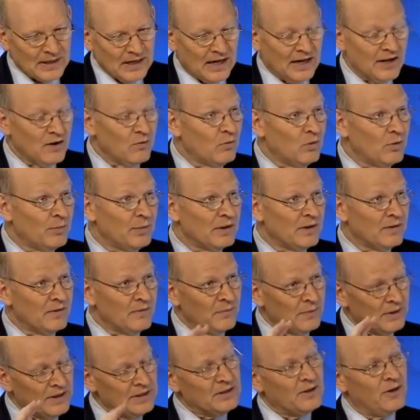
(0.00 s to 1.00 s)
And a
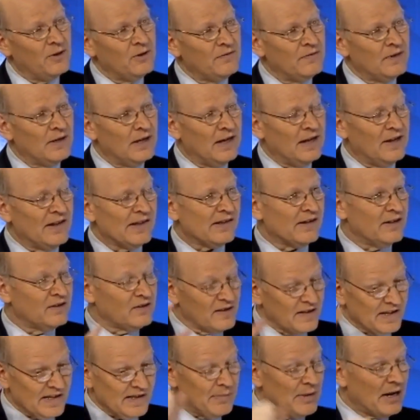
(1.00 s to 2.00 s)
woman went over and started
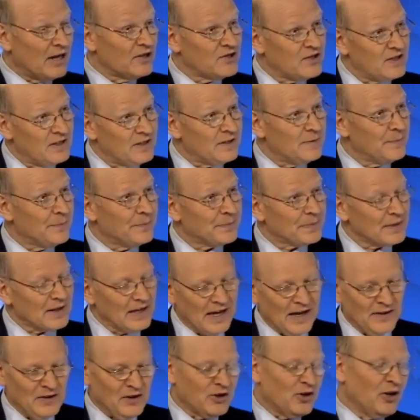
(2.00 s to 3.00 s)
to smash it.
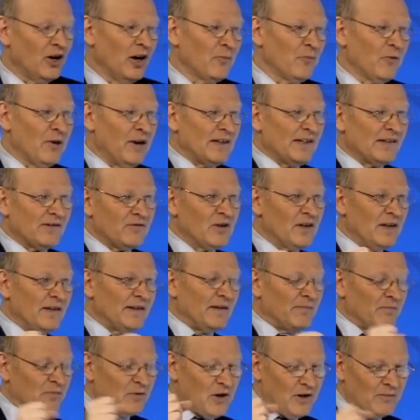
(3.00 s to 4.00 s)
And the comrades took it and
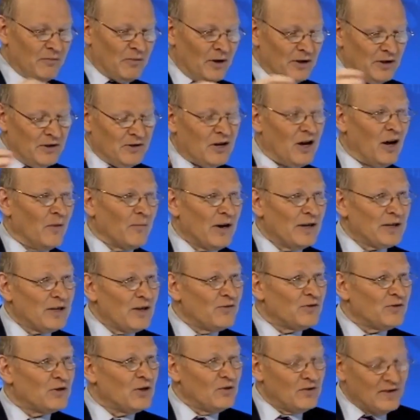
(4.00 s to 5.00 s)
said, What do you, comrade?
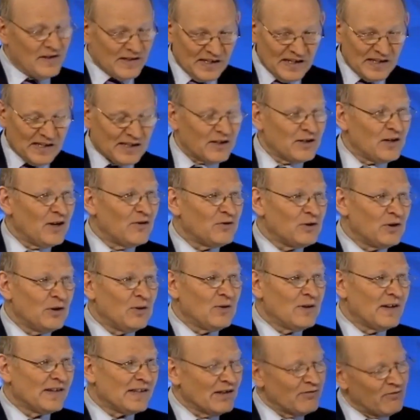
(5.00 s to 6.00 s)
Don't do this. Sister, don't do
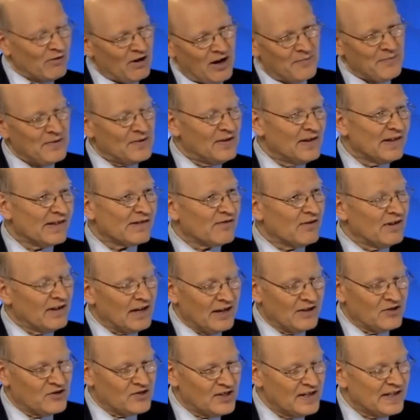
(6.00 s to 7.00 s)
this. Iran, win this.
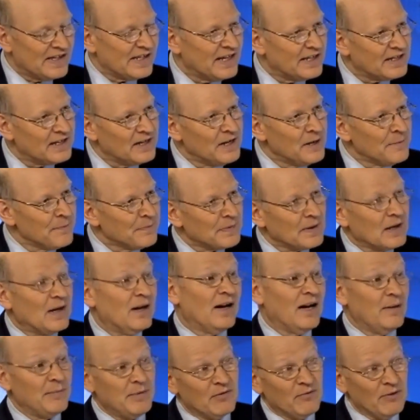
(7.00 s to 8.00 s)
And she said,
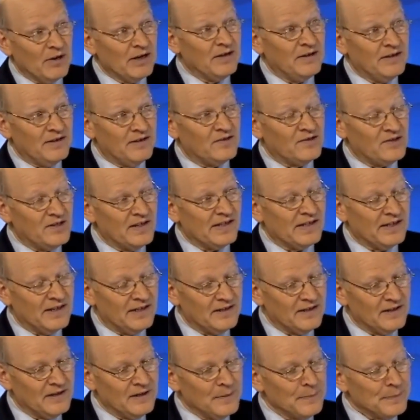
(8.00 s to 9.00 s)
I'm Iranian, she
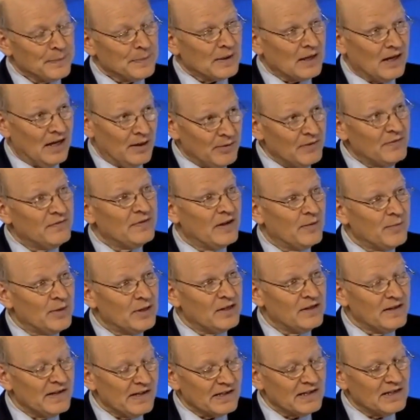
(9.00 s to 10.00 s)
said. I'm a
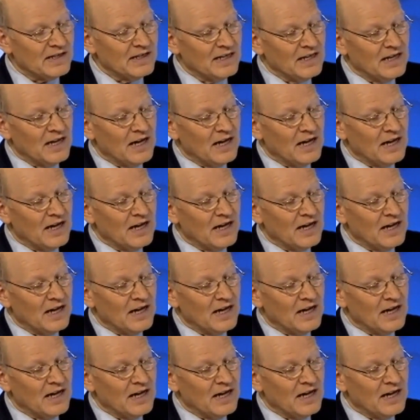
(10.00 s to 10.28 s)
feminist.